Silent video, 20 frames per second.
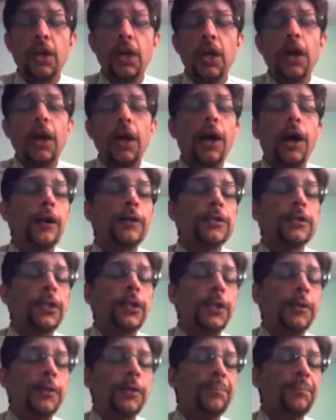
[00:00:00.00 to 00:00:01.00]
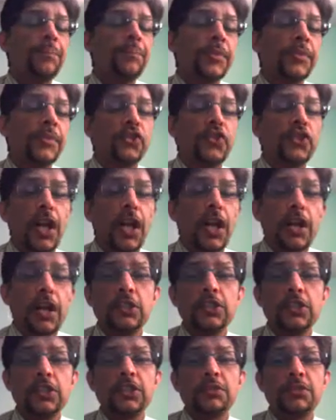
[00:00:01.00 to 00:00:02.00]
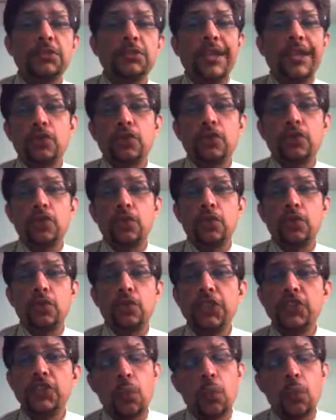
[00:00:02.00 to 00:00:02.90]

the Sri Lankans managed to reach